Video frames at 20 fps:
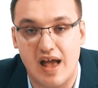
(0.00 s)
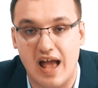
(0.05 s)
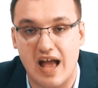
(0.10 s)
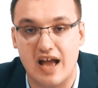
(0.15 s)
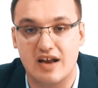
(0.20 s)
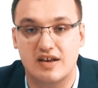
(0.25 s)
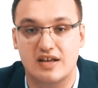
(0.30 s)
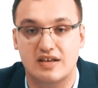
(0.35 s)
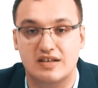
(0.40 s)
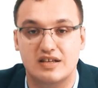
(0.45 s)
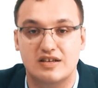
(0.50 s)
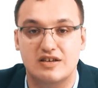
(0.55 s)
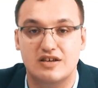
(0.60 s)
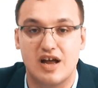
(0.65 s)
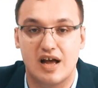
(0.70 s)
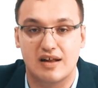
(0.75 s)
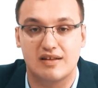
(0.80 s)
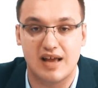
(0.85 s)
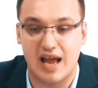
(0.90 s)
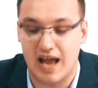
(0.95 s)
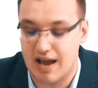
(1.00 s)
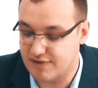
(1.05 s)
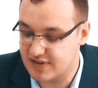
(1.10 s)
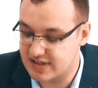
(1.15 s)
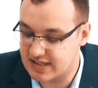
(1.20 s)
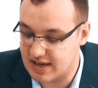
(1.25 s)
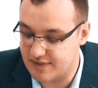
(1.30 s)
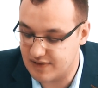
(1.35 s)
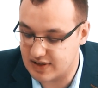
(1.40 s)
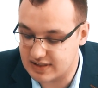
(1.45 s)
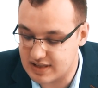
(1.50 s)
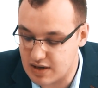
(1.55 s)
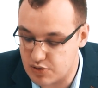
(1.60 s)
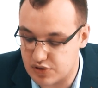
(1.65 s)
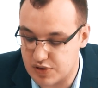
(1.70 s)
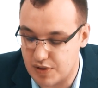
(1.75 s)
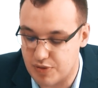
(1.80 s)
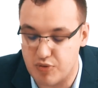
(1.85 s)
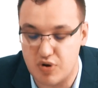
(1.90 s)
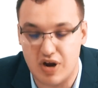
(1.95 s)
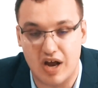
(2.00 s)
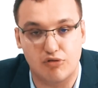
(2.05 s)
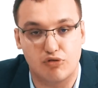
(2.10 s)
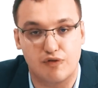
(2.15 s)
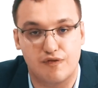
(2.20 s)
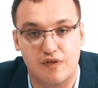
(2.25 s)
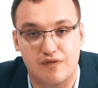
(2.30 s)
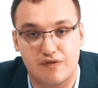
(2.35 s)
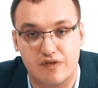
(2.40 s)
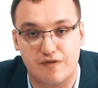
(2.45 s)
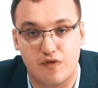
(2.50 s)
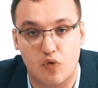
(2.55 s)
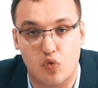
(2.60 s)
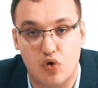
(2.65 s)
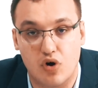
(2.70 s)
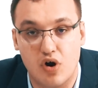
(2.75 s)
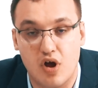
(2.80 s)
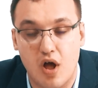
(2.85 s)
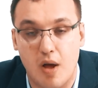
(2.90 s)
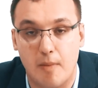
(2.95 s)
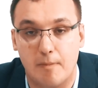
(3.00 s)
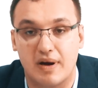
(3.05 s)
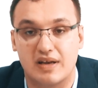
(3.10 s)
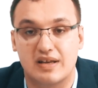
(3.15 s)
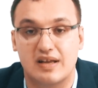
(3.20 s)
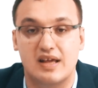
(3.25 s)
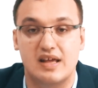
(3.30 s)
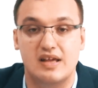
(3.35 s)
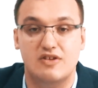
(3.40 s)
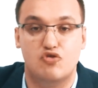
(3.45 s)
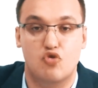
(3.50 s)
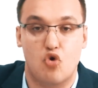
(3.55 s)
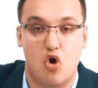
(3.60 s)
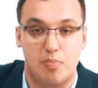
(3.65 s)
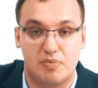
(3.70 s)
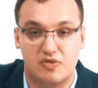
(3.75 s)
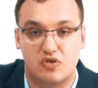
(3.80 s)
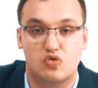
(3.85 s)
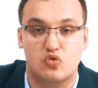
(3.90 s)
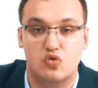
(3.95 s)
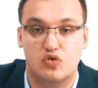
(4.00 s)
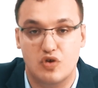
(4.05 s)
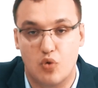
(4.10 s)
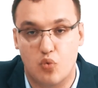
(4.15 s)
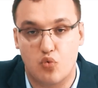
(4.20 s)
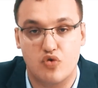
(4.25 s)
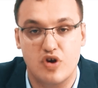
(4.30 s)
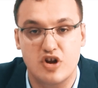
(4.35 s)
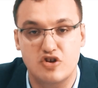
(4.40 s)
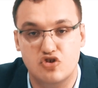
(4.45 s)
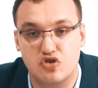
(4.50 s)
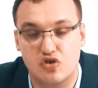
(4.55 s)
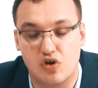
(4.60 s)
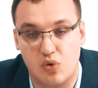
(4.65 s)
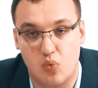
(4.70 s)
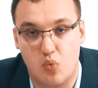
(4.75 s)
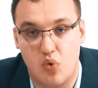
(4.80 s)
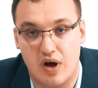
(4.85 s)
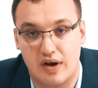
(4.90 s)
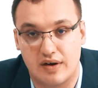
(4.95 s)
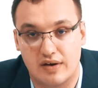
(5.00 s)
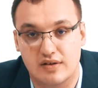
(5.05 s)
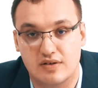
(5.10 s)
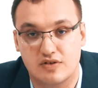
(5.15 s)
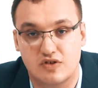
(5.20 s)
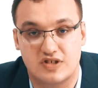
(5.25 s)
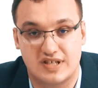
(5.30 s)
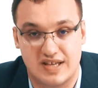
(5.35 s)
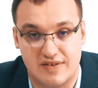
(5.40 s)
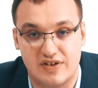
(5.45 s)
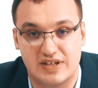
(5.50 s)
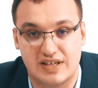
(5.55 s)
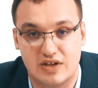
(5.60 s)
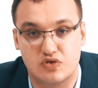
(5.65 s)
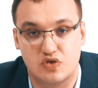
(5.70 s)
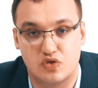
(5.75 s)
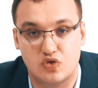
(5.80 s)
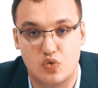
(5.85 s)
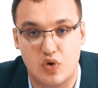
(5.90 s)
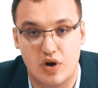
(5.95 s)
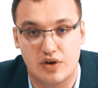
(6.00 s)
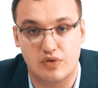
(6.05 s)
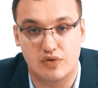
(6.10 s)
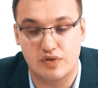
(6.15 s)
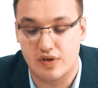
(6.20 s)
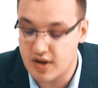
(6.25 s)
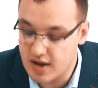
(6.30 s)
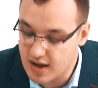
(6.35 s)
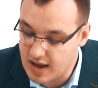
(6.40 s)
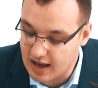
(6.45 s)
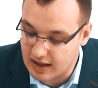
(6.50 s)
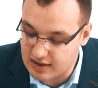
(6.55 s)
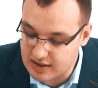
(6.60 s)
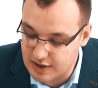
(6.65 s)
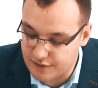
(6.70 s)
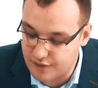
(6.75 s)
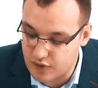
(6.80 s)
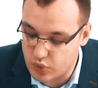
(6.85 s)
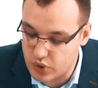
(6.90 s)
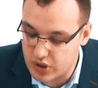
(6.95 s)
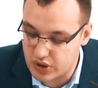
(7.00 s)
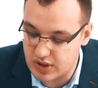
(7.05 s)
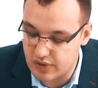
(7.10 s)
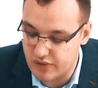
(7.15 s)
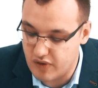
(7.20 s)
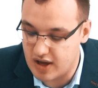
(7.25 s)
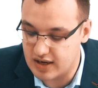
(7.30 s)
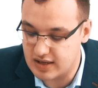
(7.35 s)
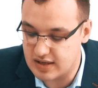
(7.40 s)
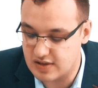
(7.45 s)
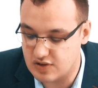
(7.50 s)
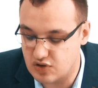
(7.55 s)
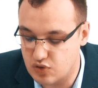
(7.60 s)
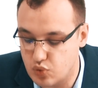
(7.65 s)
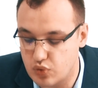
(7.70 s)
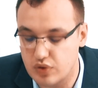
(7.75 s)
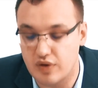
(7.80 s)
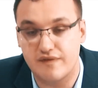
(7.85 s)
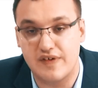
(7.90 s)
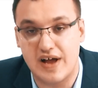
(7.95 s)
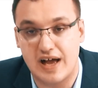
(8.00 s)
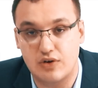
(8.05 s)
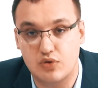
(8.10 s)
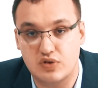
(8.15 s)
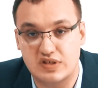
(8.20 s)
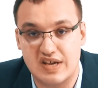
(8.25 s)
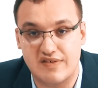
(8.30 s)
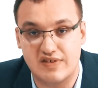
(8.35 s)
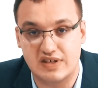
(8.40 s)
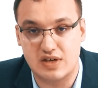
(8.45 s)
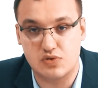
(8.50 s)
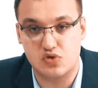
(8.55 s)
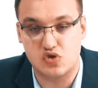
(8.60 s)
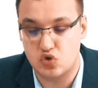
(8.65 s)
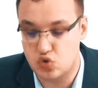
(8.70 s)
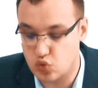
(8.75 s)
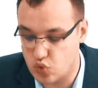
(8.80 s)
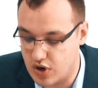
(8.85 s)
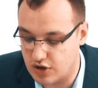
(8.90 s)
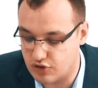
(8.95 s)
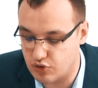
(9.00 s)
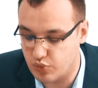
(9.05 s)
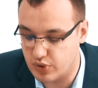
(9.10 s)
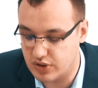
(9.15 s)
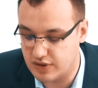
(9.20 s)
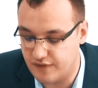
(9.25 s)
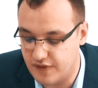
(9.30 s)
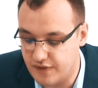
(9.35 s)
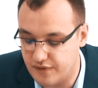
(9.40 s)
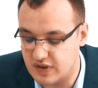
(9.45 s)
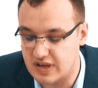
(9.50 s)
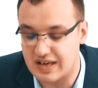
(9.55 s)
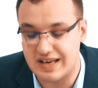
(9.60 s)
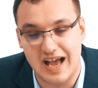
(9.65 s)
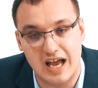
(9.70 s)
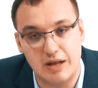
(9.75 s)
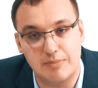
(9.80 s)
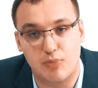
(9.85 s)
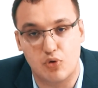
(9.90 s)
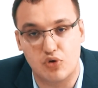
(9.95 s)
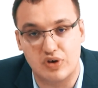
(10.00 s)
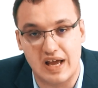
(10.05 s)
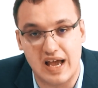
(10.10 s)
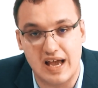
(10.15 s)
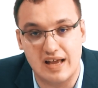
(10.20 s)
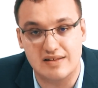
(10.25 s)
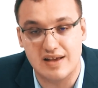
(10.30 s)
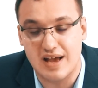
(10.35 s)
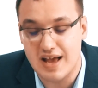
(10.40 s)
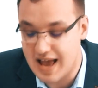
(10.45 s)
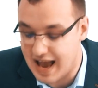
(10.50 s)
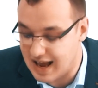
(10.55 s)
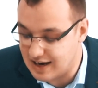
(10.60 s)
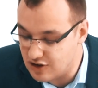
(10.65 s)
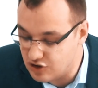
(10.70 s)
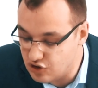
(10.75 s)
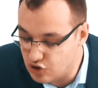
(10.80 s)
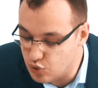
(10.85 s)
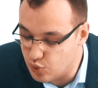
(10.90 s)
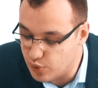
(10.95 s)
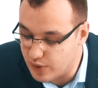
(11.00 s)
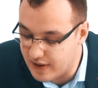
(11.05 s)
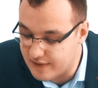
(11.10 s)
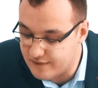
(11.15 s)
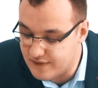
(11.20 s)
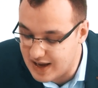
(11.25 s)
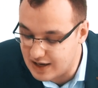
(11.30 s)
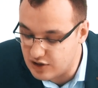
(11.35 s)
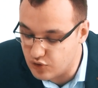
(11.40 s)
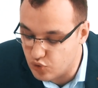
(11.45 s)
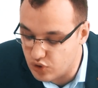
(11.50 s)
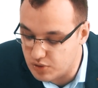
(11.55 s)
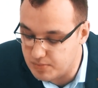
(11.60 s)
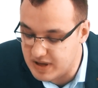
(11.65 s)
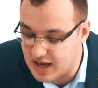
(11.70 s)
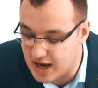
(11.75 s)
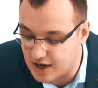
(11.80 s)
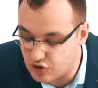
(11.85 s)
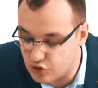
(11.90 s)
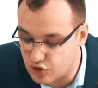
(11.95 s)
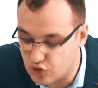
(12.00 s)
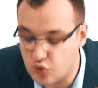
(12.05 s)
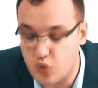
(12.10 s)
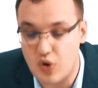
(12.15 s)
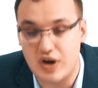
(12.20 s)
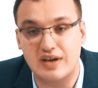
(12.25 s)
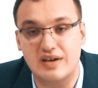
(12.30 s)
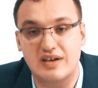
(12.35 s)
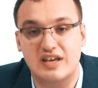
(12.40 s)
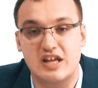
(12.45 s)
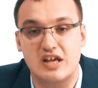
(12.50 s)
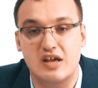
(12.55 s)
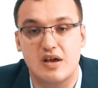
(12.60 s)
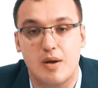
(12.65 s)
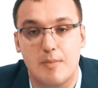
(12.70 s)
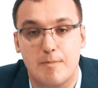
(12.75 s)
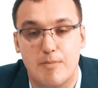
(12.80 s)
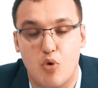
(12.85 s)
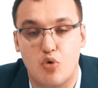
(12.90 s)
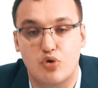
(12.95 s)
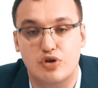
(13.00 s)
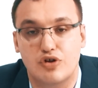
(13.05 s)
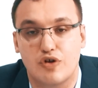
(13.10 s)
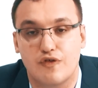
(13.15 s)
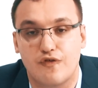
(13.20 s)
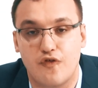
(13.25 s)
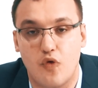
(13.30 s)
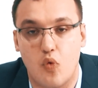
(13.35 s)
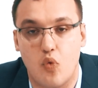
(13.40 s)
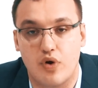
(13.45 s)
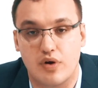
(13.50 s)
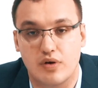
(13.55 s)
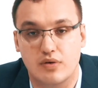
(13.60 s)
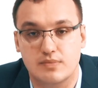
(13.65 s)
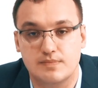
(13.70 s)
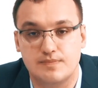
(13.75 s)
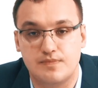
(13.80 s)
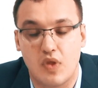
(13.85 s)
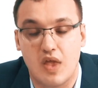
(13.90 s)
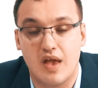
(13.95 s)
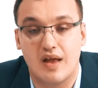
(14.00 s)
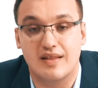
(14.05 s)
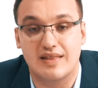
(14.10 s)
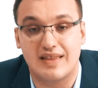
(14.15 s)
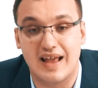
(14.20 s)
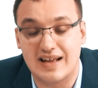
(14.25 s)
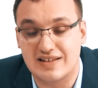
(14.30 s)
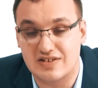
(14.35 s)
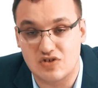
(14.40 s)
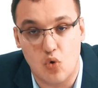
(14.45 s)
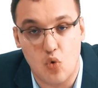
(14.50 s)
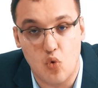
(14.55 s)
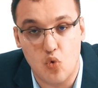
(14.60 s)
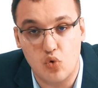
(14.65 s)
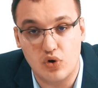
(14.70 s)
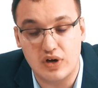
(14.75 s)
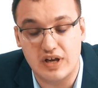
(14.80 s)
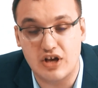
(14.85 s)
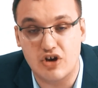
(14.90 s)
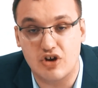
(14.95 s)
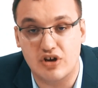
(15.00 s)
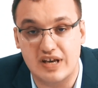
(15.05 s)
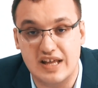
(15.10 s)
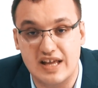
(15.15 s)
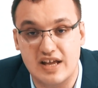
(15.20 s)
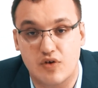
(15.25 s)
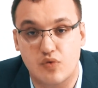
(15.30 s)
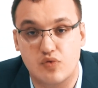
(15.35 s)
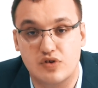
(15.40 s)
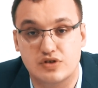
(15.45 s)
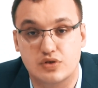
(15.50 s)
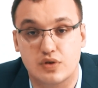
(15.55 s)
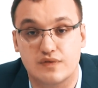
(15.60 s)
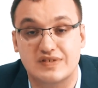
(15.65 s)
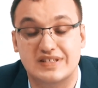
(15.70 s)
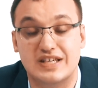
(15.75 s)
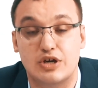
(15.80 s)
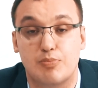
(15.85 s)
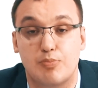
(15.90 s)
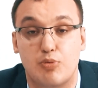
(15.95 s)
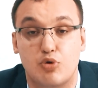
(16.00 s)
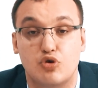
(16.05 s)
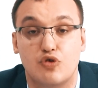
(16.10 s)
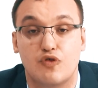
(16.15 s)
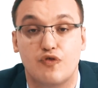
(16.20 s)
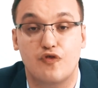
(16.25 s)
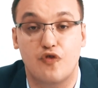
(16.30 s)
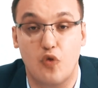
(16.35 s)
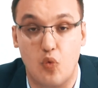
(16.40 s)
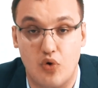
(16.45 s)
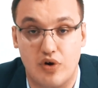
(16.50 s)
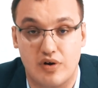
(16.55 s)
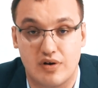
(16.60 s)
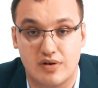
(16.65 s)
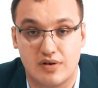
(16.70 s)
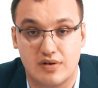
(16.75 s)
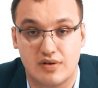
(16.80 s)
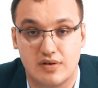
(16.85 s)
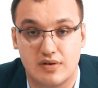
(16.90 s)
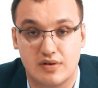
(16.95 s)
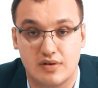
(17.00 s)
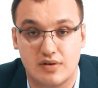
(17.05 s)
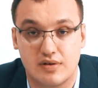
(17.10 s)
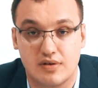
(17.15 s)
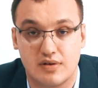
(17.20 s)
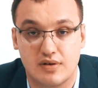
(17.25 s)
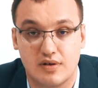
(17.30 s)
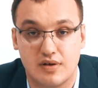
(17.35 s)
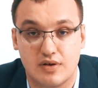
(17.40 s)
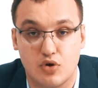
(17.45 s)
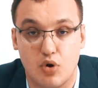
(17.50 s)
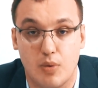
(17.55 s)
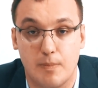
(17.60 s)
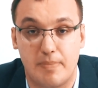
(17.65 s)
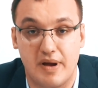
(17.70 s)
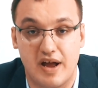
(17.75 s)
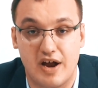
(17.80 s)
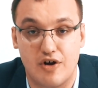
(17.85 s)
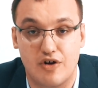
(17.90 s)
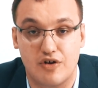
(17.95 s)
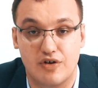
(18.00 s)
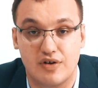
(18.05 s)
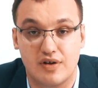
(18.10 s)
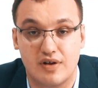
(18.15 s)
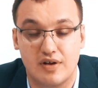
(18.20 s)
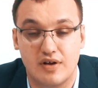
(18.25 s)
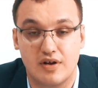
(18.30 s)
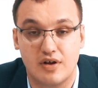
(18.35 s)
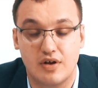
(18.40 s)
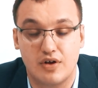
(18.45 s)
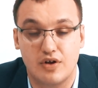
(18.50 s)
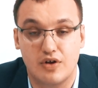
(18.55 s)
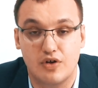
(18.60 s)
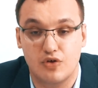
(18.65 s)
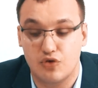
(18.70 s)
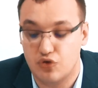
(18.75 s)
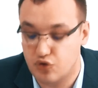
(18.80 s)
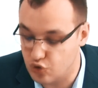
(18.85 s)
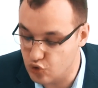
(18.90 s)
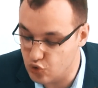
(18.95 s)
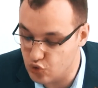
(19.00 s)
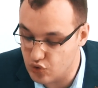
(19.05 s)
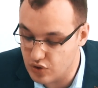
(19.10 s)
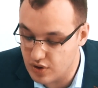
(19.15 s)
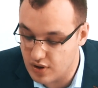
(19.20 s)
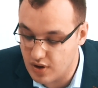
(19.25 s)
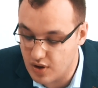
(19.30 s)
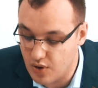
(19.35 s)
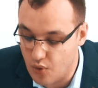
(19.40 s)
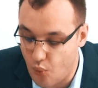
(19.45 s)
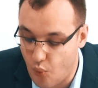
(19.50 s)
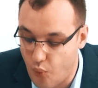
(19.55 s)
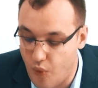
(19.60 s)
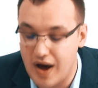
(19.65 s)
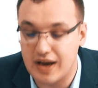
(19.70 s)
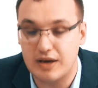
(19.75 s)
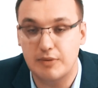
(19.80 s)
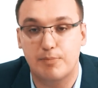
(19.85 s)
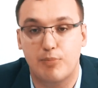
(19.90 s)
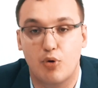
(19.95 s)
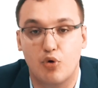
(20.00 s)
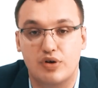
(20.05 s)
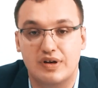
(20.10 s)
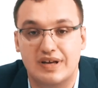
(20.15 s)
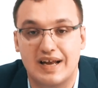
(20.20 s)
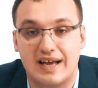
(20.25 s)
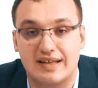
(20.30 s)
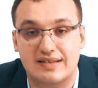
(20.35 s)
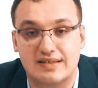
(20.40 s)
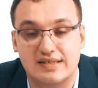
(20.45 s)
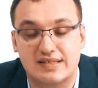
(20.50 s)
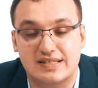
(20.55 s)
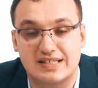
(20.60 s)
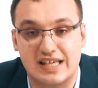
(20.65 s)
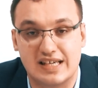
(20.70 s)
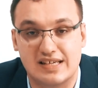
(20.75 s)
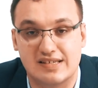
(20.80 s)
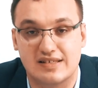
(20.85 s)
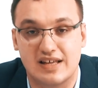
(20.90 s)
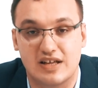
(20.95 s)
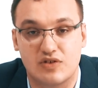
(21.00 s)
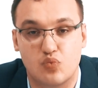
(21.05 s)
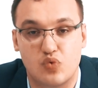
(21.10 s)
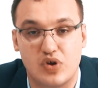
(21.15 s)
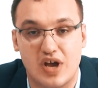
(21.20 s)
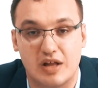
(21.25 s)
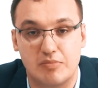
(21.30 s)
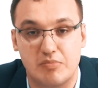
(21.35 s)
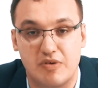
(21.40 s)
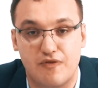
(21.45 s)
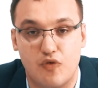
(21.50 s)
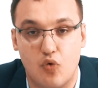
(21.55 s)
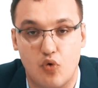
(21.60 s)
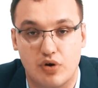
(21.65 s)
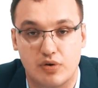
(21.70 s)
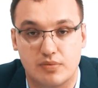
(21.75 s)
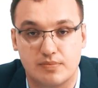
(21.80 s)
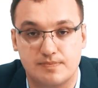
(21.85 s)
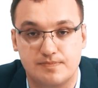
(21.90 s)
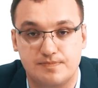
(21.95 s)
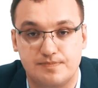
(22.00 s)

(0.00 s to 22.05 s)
And he did not have 7,354, but he dropped to the original one, 7,200. And therefore, we divide this new value, 7,200 with 59.8, and the new value will be 120.4. That's only an increase of 0.4 compared to 1.96 that we had before.